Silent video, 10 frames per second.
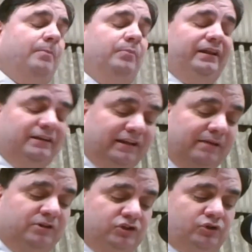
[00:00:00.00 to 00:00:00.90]
but it
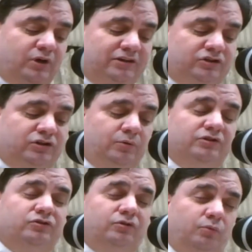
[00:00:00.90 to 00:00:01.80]
demonstrates to
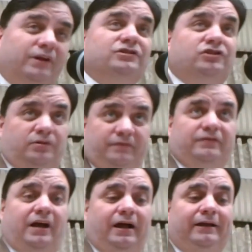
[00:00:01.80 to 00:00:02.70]
us the wisdom of
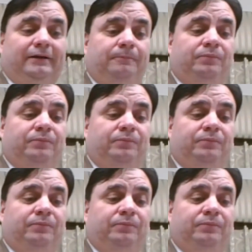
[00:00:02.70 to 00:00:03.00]
God